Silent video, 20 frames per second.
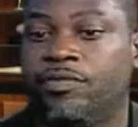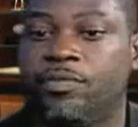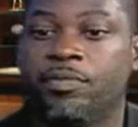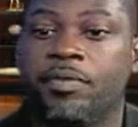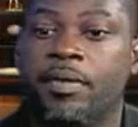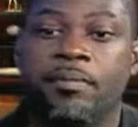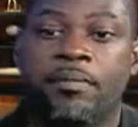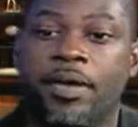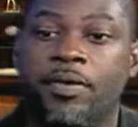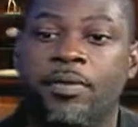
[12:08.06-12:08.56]

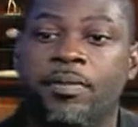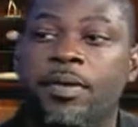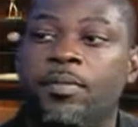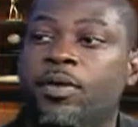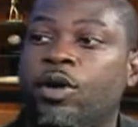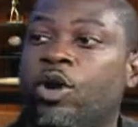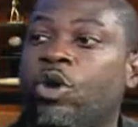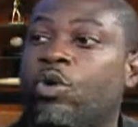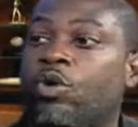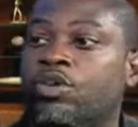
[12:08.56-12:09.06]
may remember
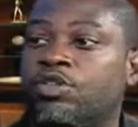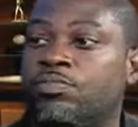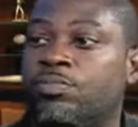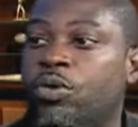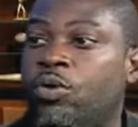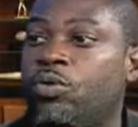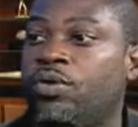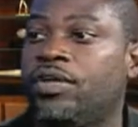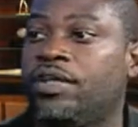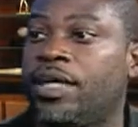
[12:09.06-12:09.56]
Lawrence
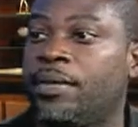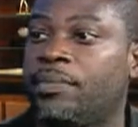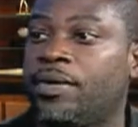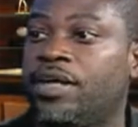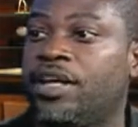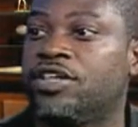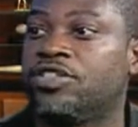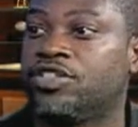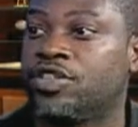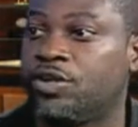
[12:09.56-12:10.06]
Moten that
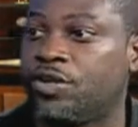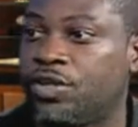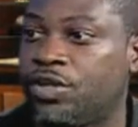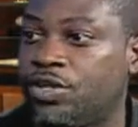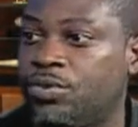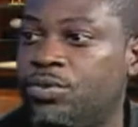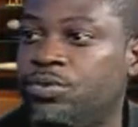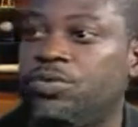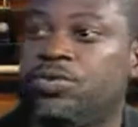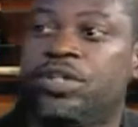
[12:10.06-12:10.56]
played at
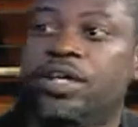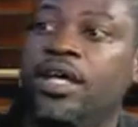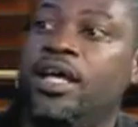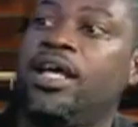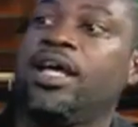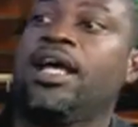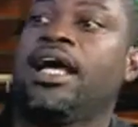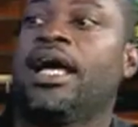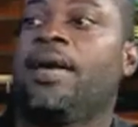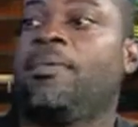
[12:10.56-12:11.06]
Syracuse.
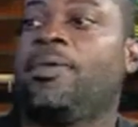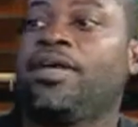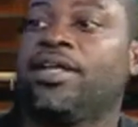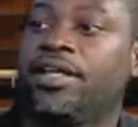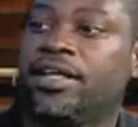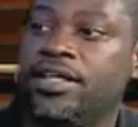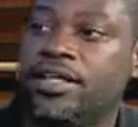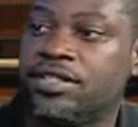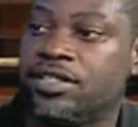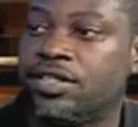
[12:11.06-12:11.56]
I played
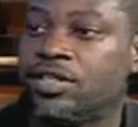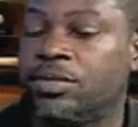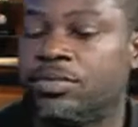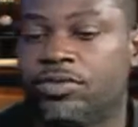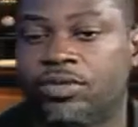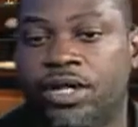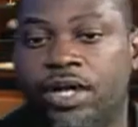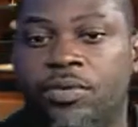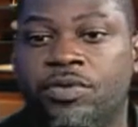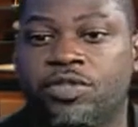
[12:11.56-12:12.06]
against him.
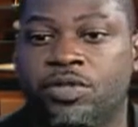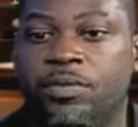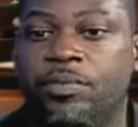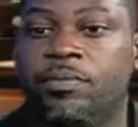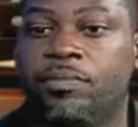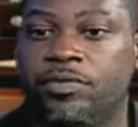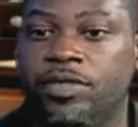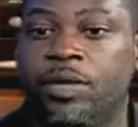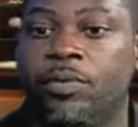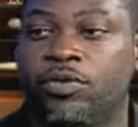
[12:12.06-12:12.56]
So there was some
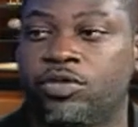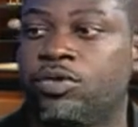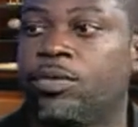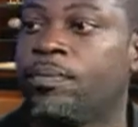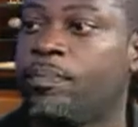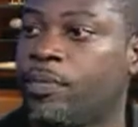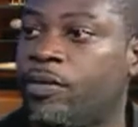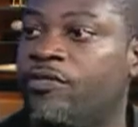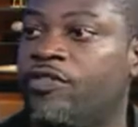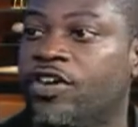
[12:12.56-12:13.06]
there were some
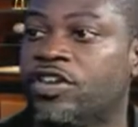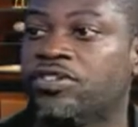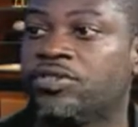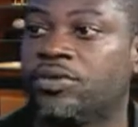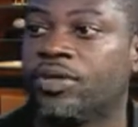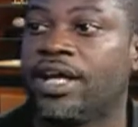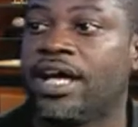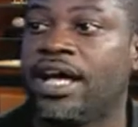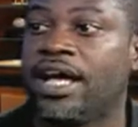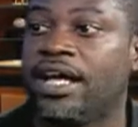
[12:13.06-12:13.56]
professional
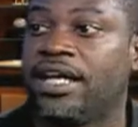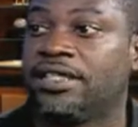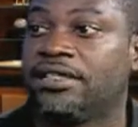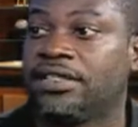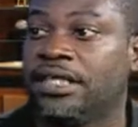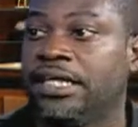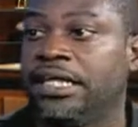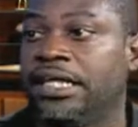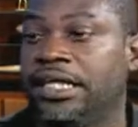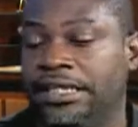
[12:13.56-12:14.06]
guys
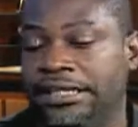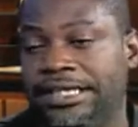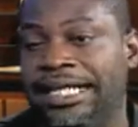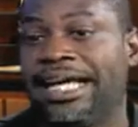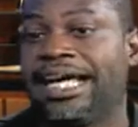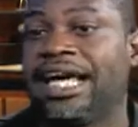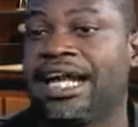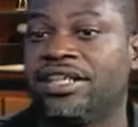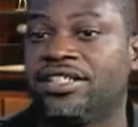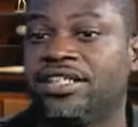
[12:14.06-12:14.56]
that I
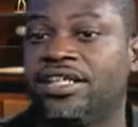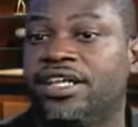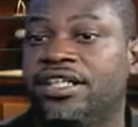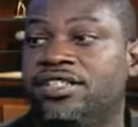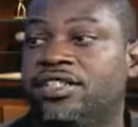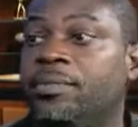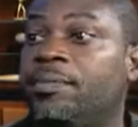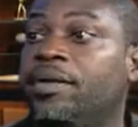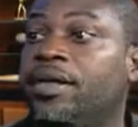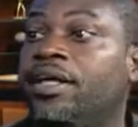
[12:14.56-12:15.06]
got a chance
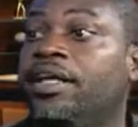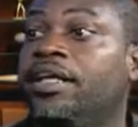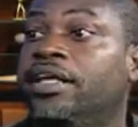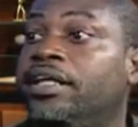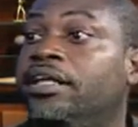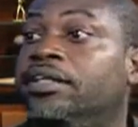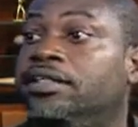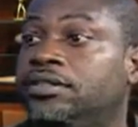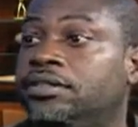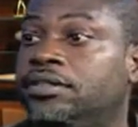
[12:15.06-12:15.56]
to play
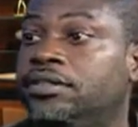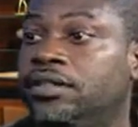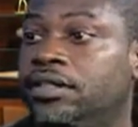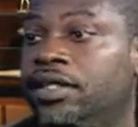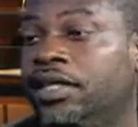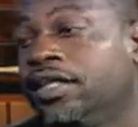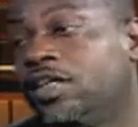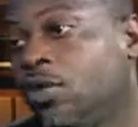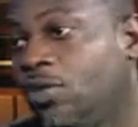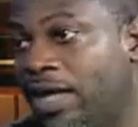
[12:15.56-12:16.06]
against,
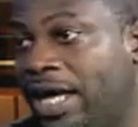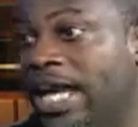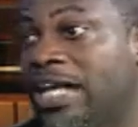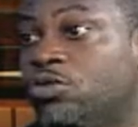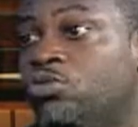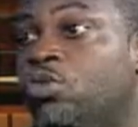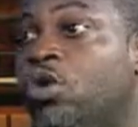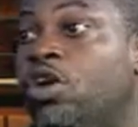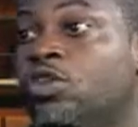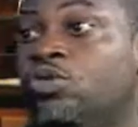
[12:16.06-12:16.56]
and you know, guys
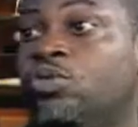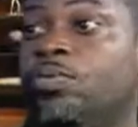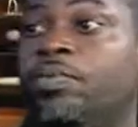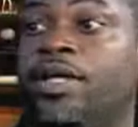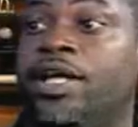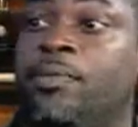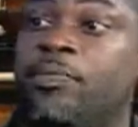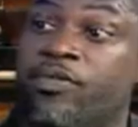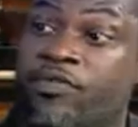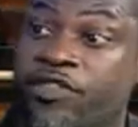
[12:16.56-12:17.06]
who also
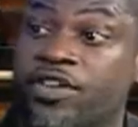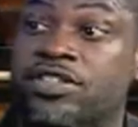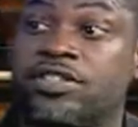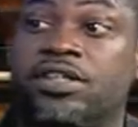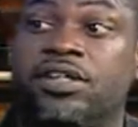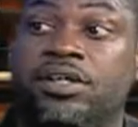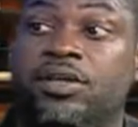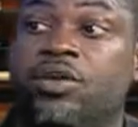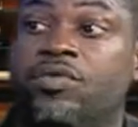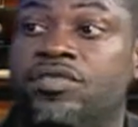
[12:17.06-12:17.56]
played
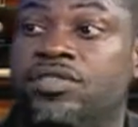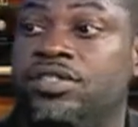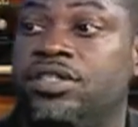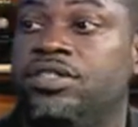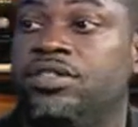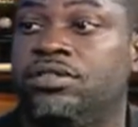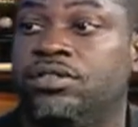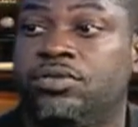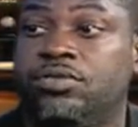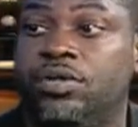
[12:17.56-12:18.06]
professionally
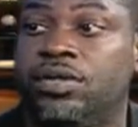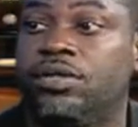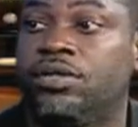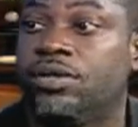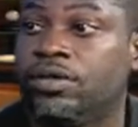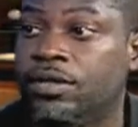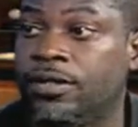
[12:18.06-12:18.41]
overseas as well